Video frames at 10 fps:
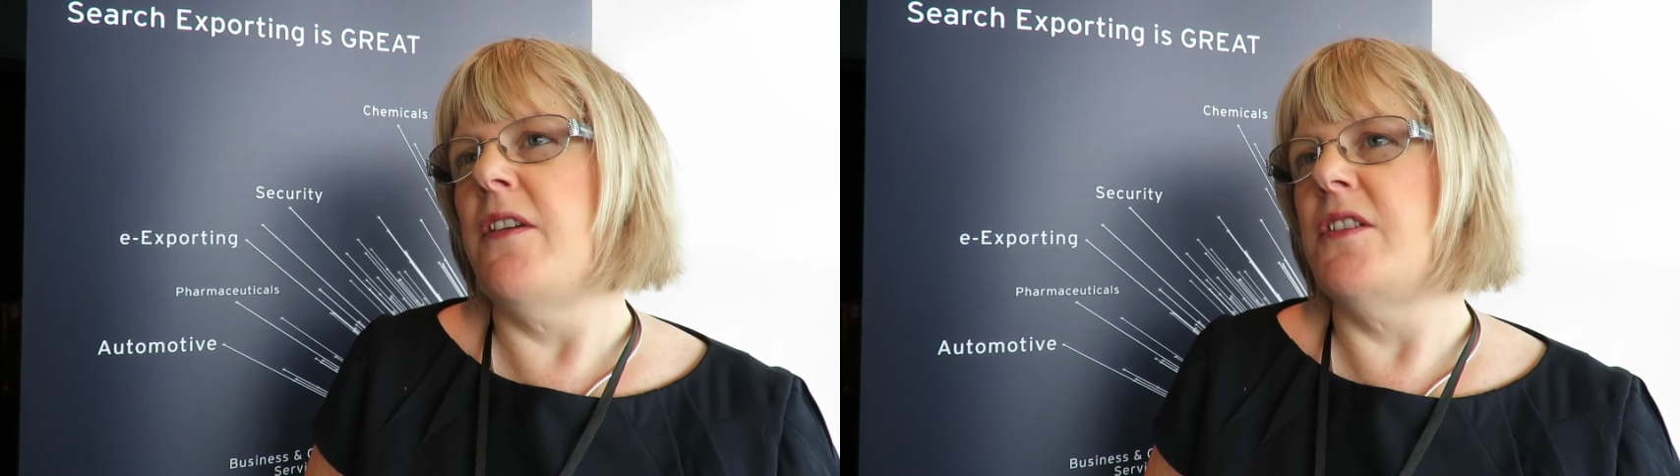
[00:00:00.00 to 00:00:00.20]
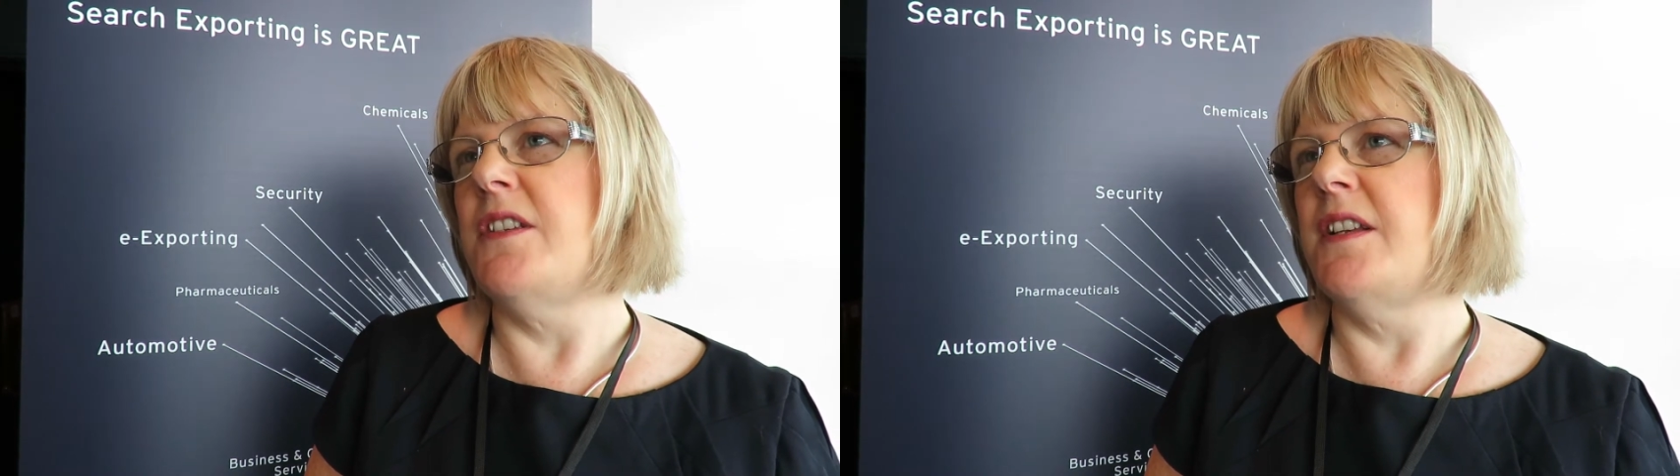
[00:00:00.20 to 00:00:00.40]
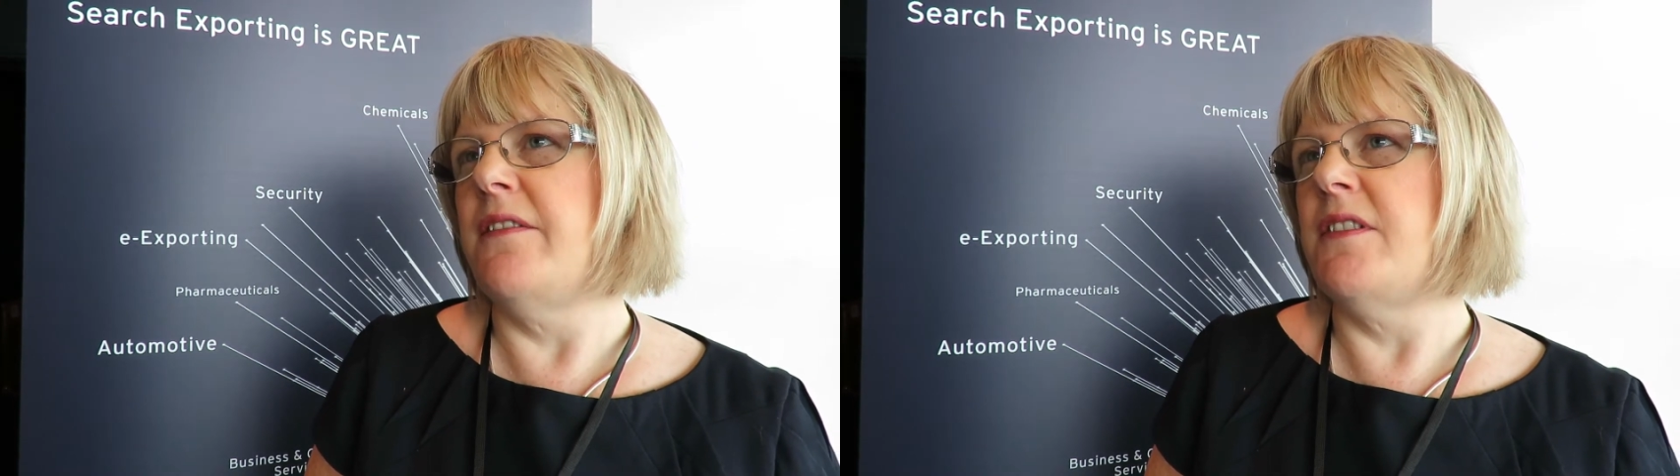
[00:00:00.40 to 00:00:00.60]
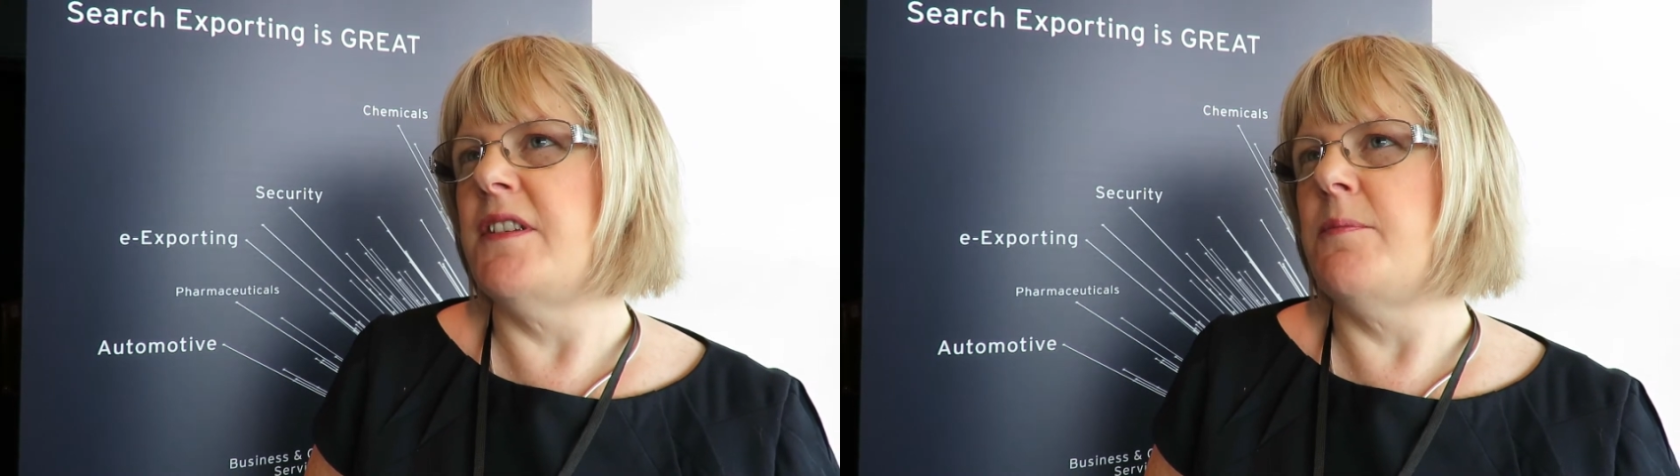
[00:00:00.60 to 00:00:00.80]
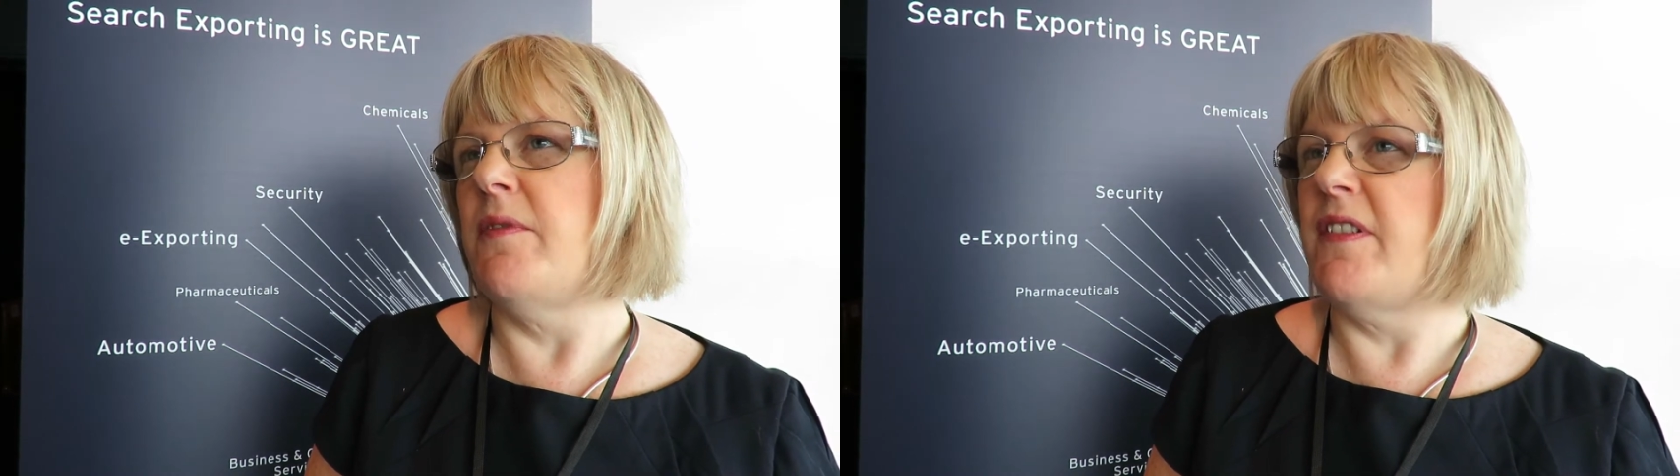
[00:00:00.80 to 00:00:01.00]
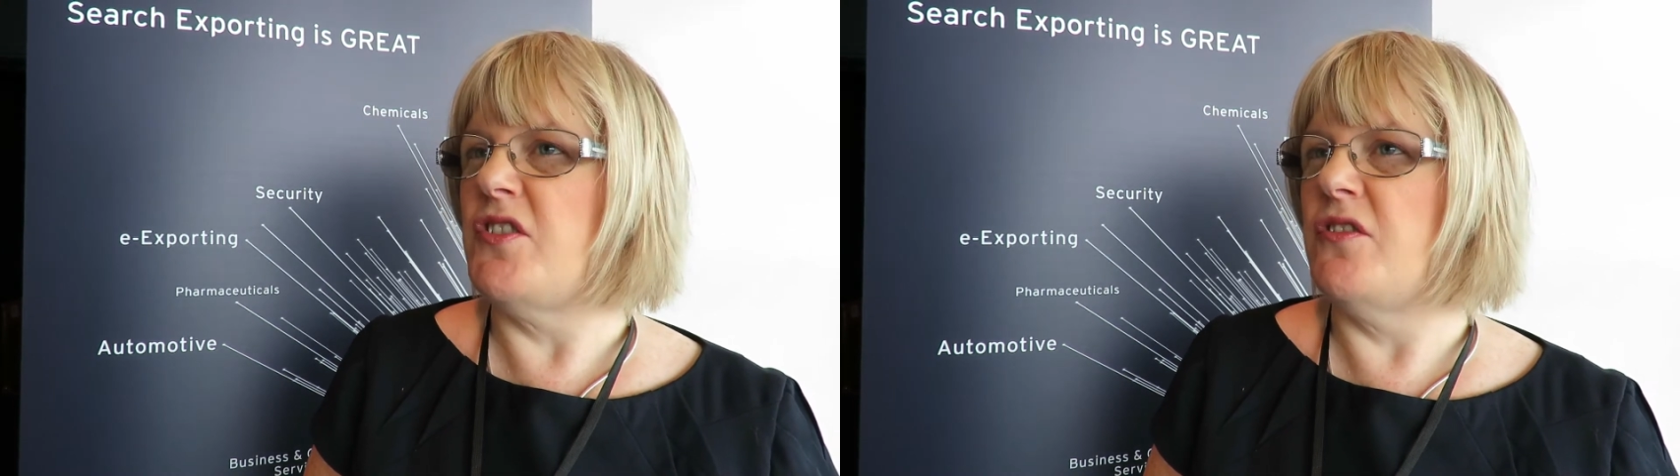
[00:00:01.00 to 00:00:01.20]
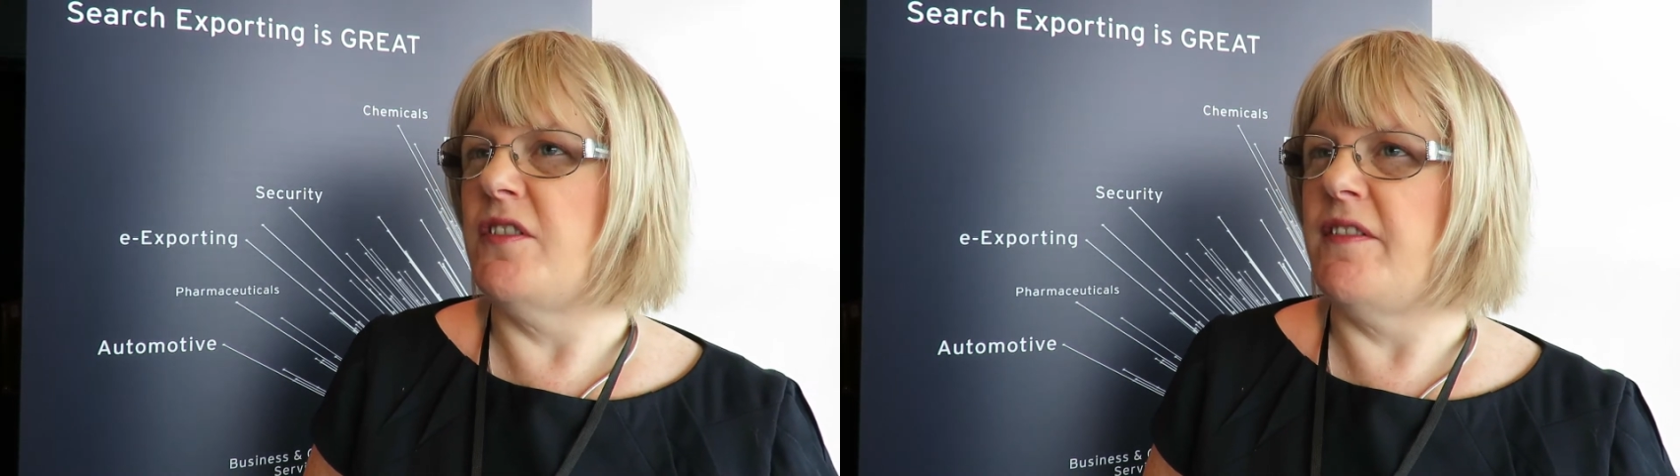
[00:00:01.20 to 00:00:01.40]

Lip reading: that delivers professional